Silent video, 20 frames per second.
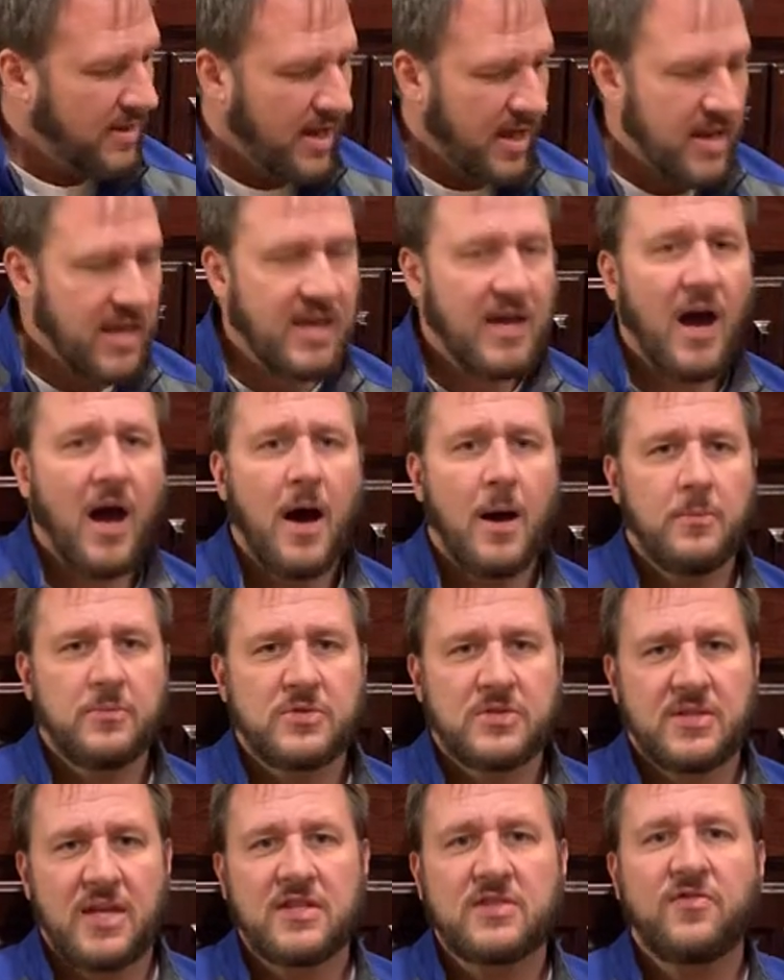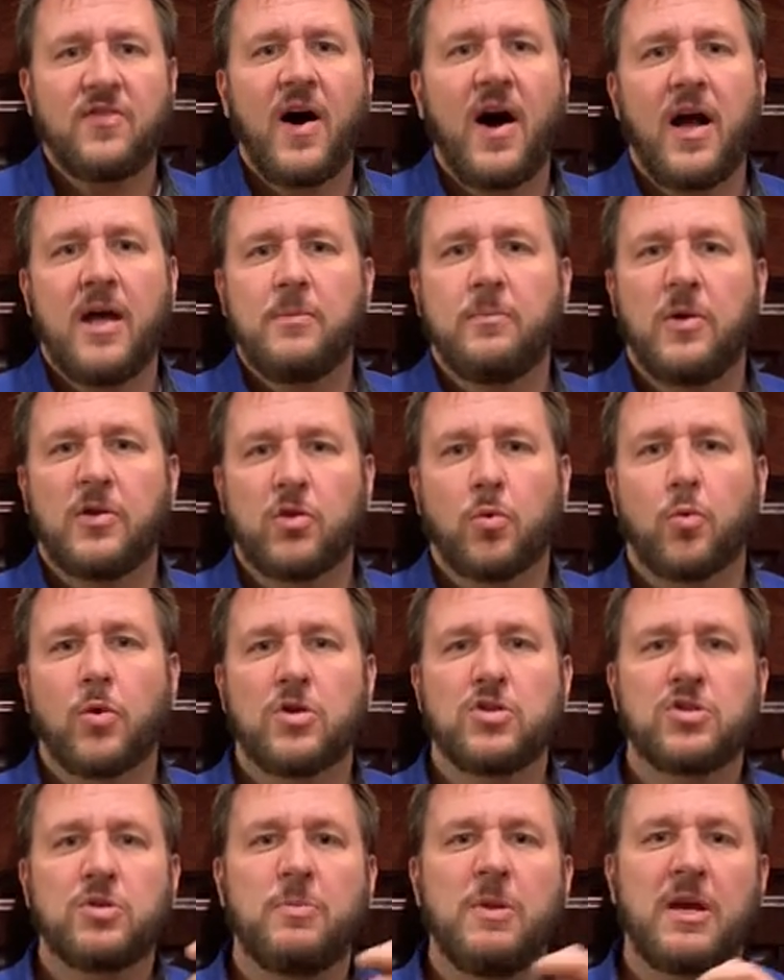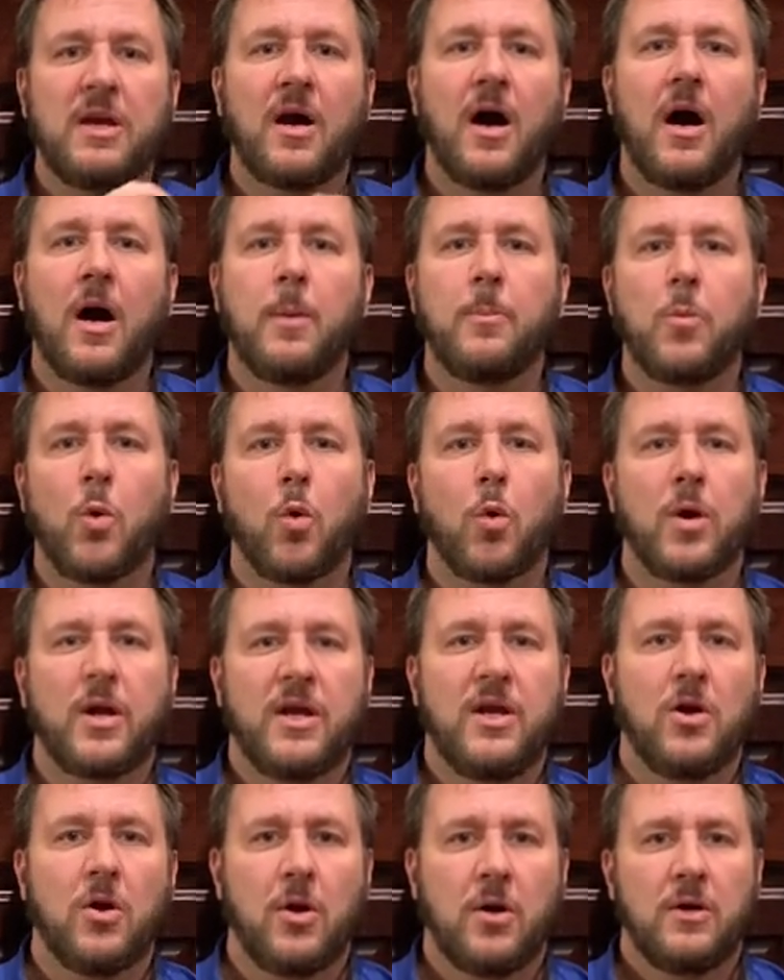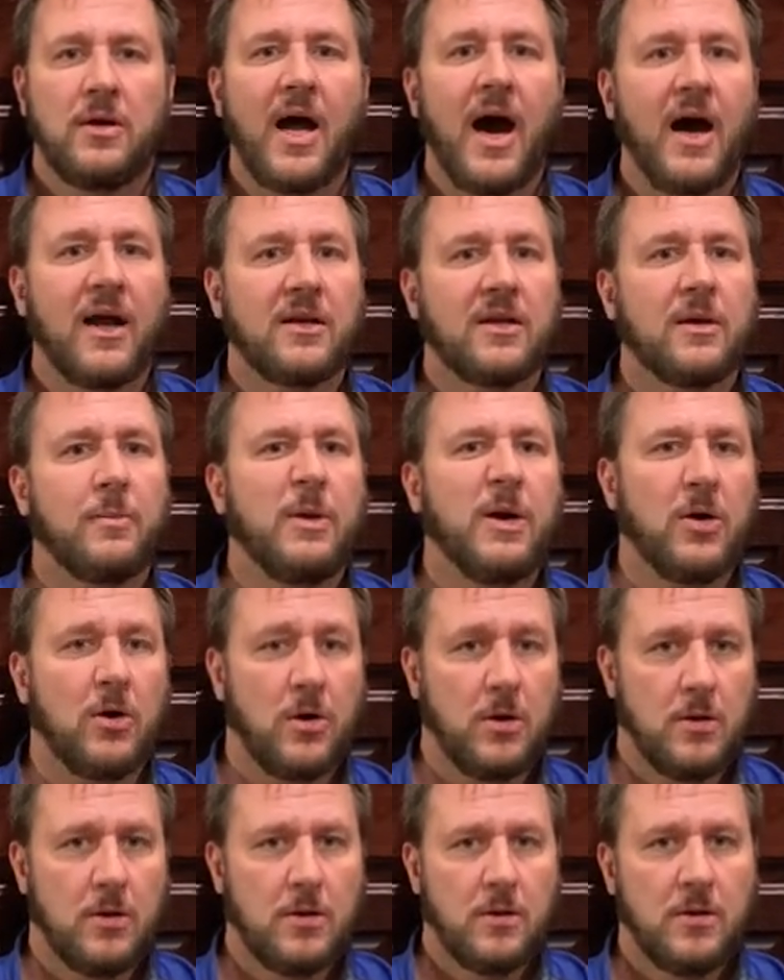And he comes, that's fine, but the word should be come or here, not come here.